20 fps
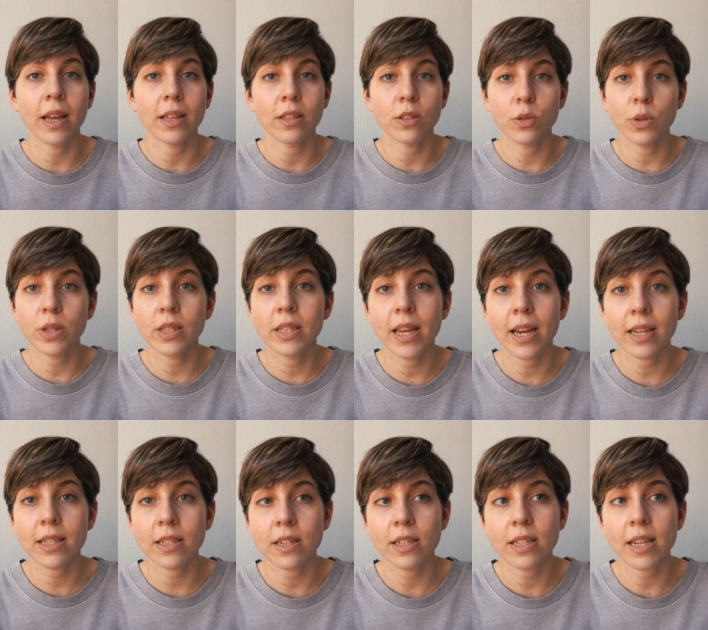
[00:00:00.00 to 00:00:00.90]
and doing the
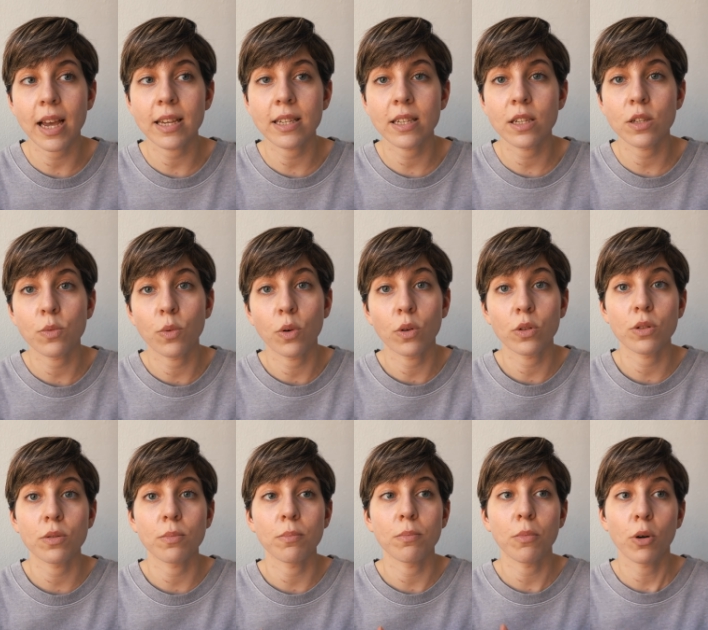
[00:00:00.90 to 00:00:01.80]
exercises
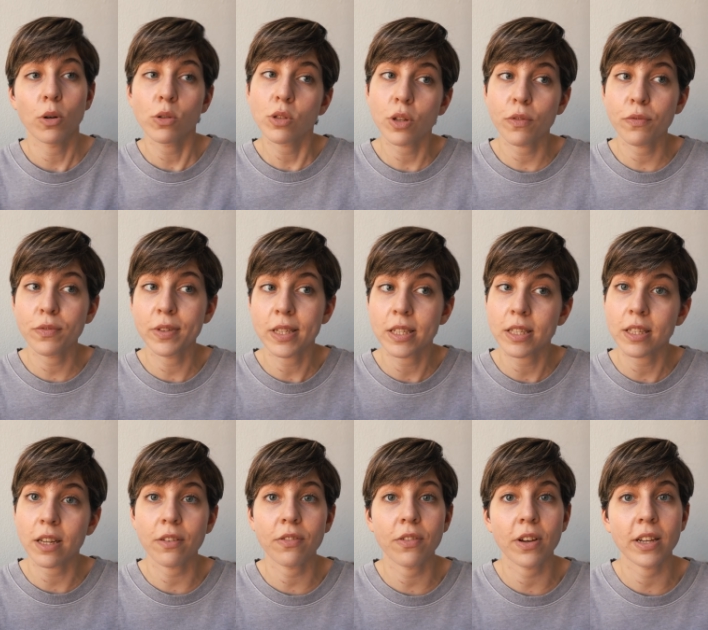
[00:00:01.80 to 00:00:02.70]
was most of the
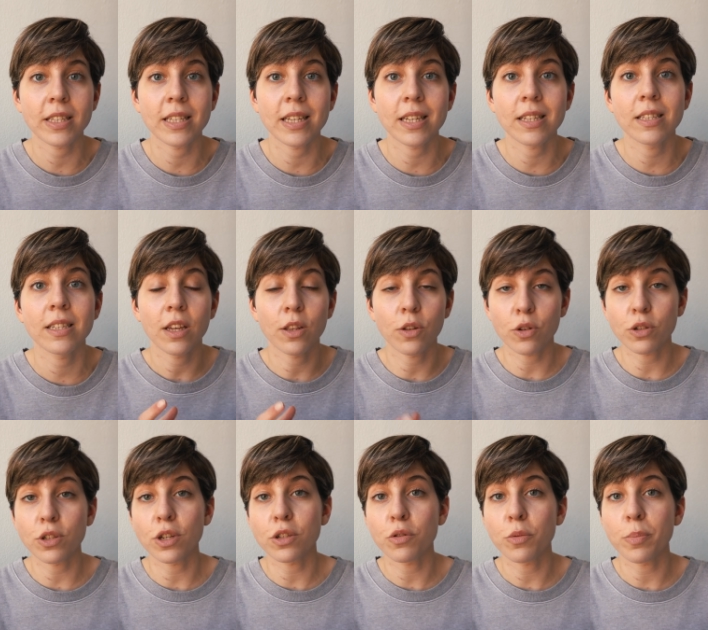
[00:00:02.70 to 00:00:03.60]
stuff I did in
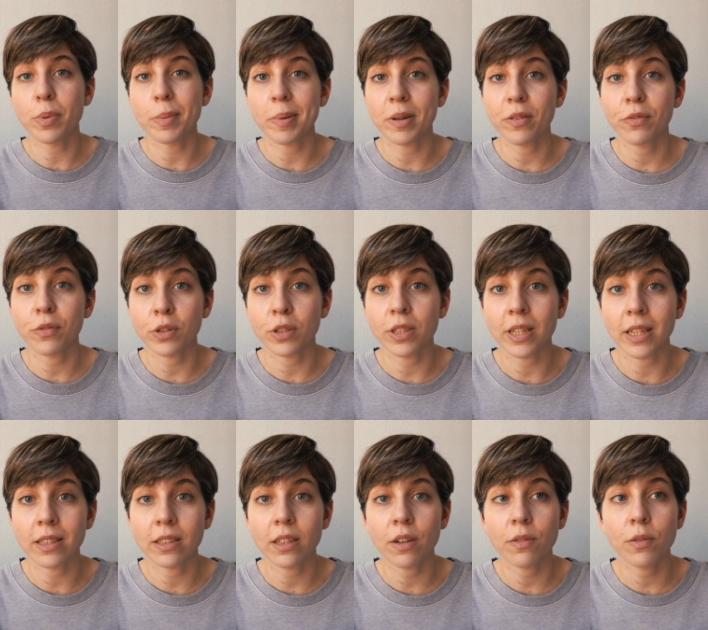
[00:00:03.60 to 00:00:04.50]
order to prepare for the
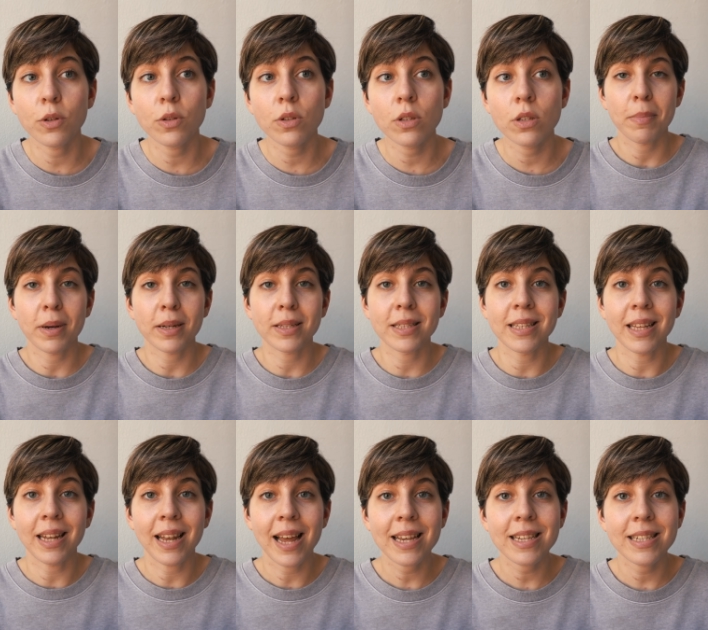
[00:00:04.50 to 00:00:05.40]
interviews. But
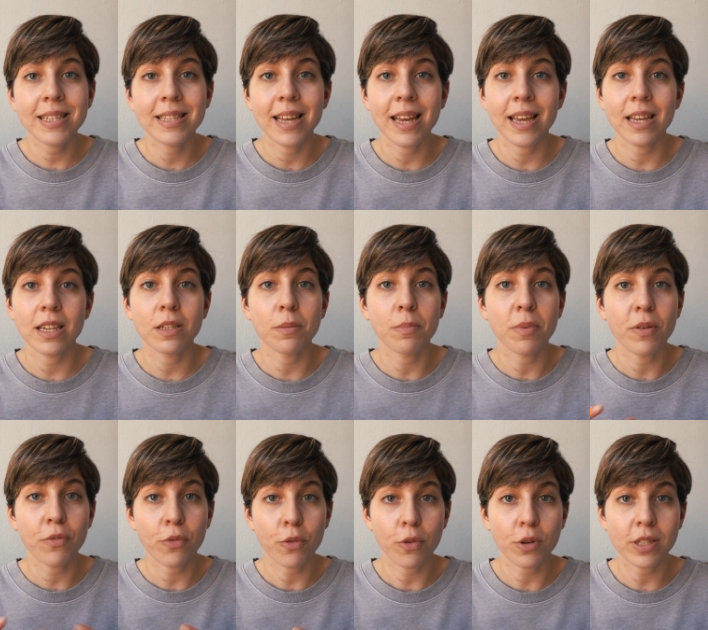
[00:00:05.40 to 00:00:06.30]
the last days
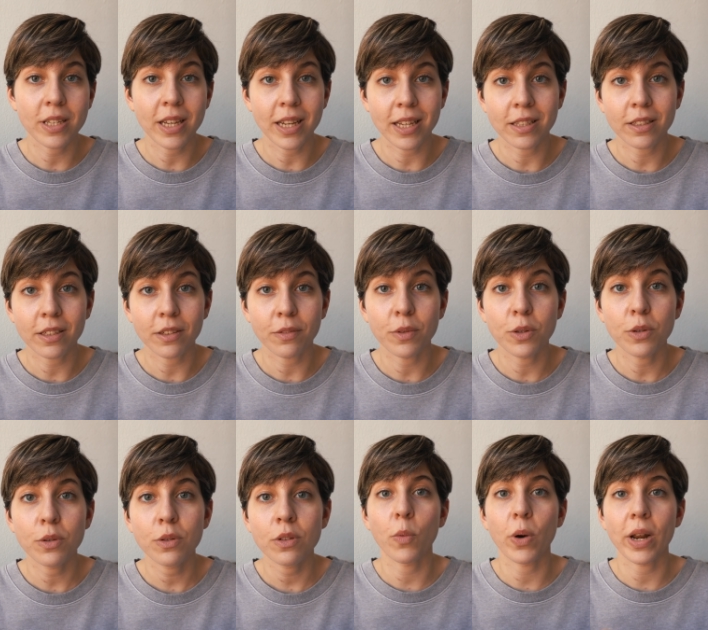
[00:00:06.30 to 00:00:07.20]
before the
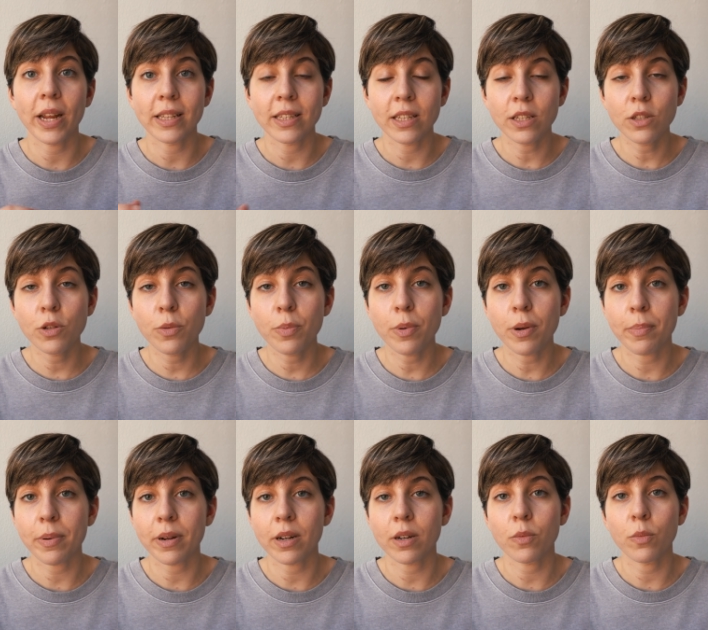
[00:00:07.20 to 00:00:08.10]
interview, what I did to
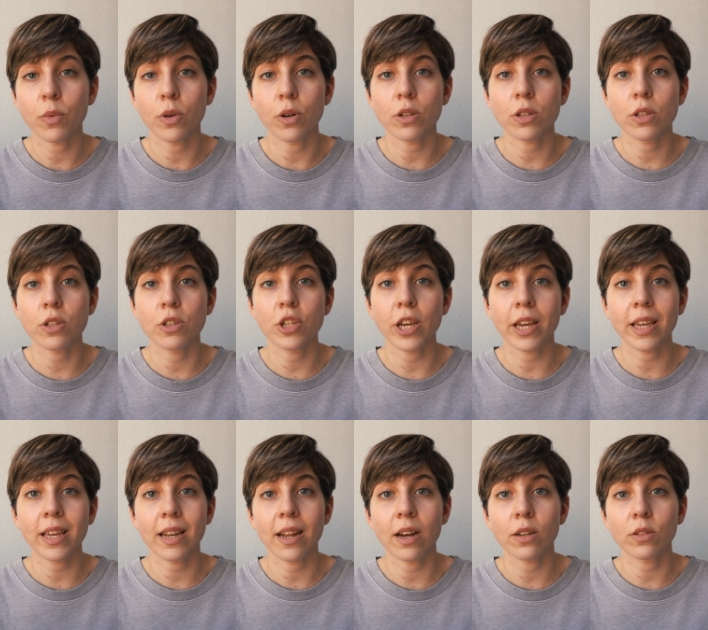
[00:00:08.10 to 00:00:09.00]
prepare was
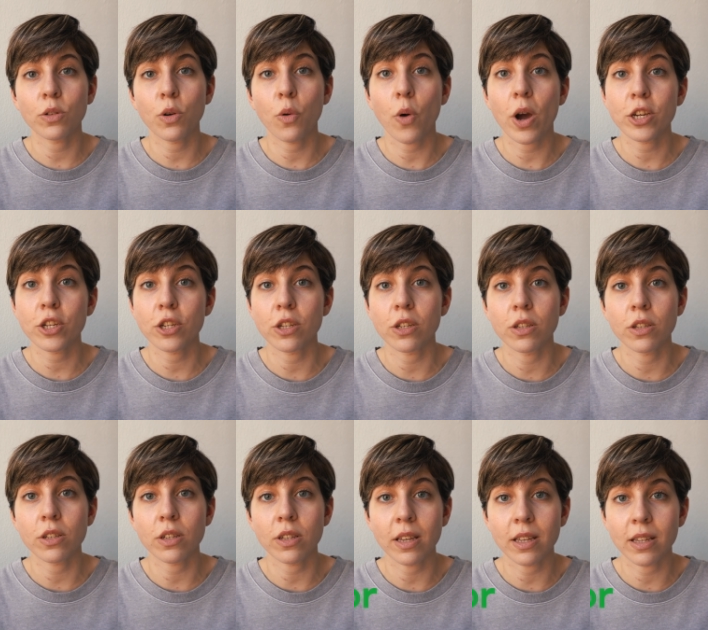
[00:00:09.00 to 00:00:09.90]
checking out
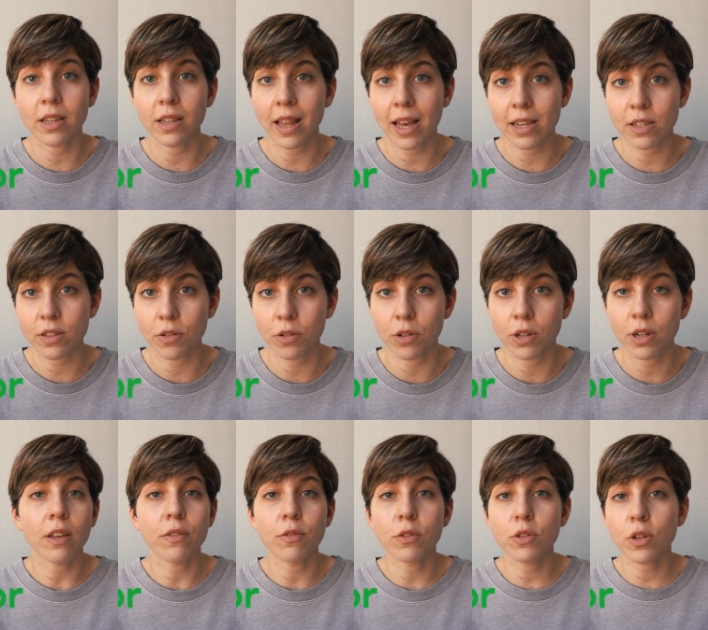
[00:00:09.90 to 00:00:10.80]
questions in Glassdoor.
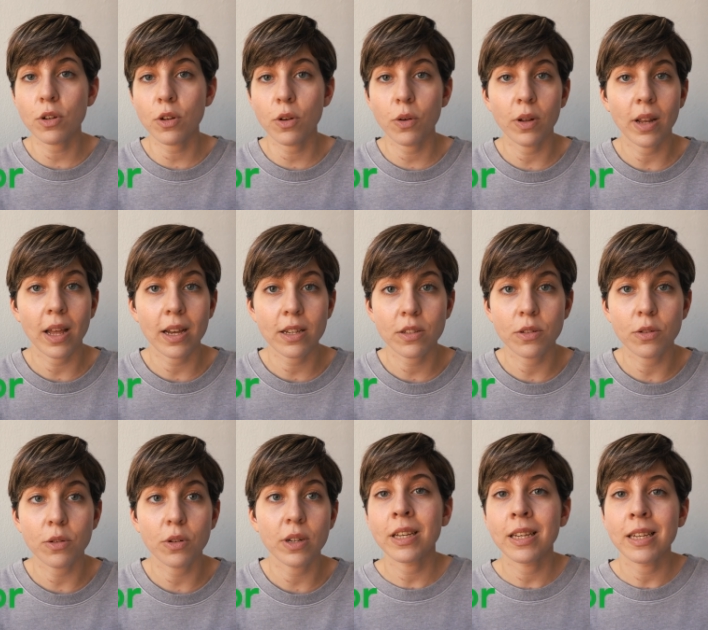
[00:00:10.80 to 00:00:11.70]
If you don't know,
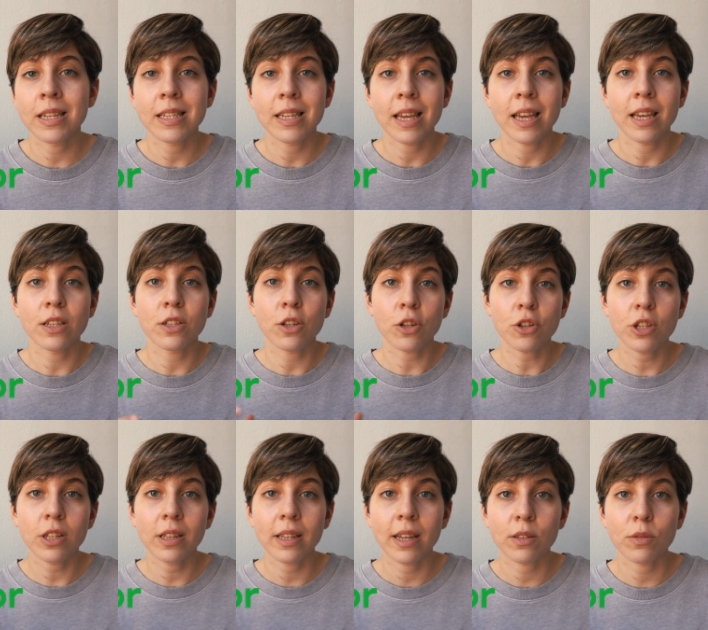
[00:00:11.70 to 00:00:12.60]
Glassdoor is a
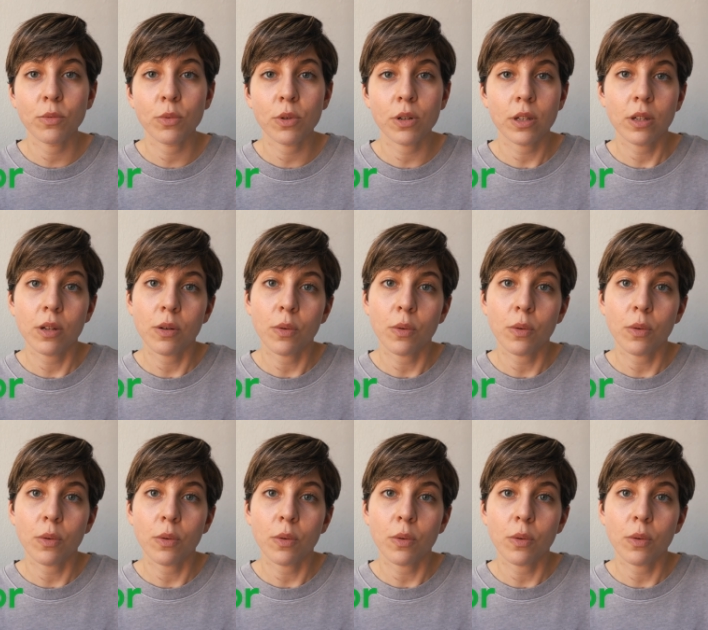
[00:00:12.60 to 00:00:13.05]
social network